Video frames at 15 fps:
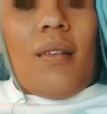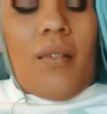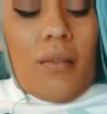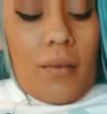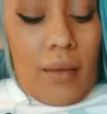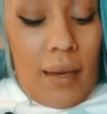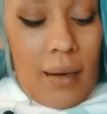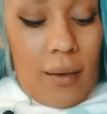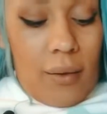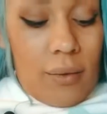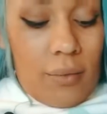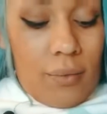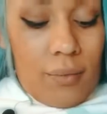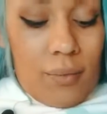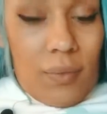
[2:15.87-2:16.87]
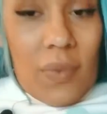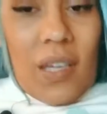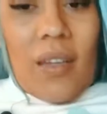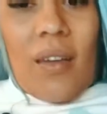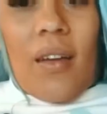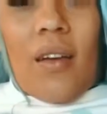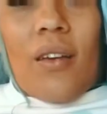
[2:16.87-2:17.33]
Now,
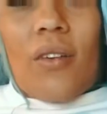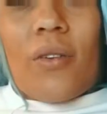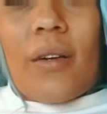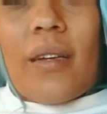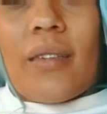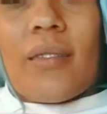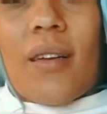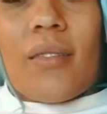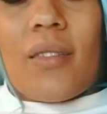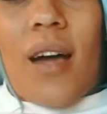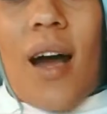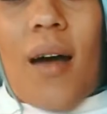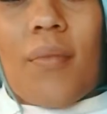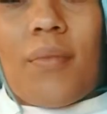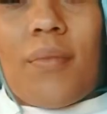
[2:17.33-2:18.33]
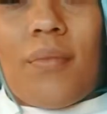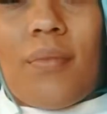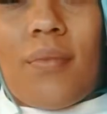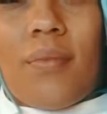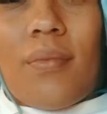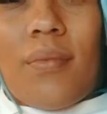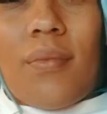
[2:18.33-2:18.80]
green is on top,
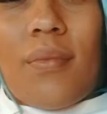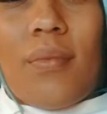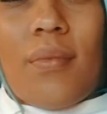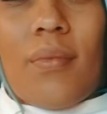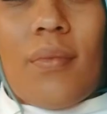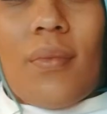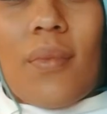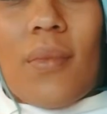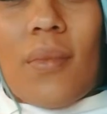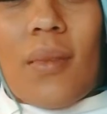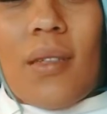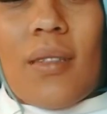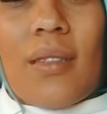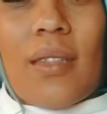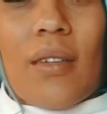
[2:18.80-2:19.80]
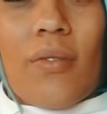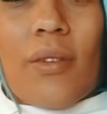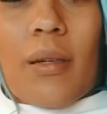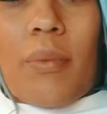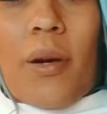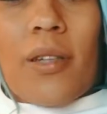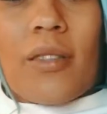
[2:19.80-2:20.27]

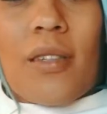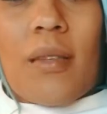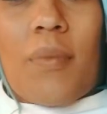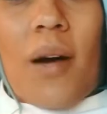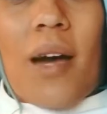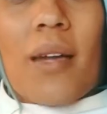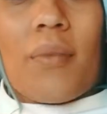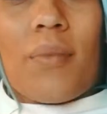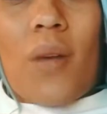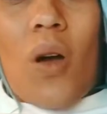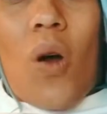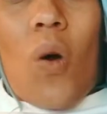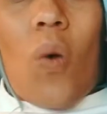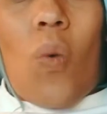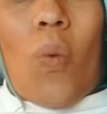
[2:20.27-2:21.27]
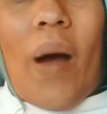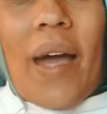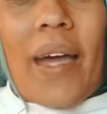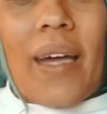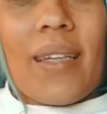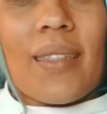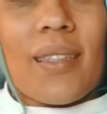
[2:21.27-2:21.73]
silvery parts on the bottom,
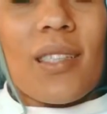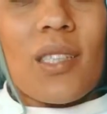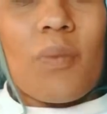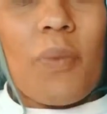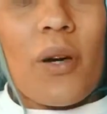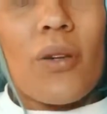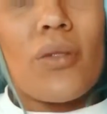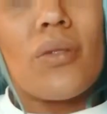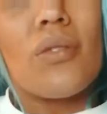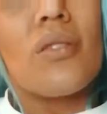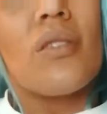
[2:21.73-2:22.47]
white is exposed.